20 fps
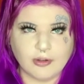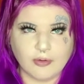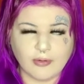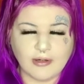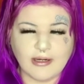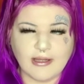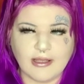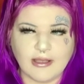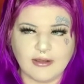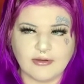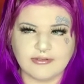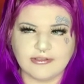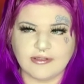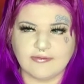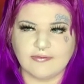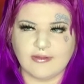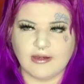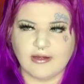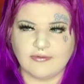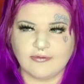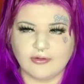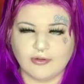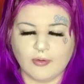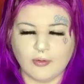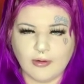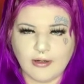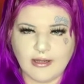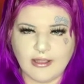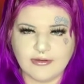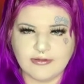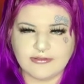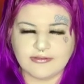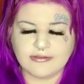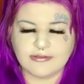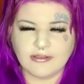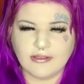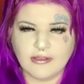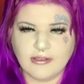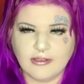courthouse. And then the courthouse...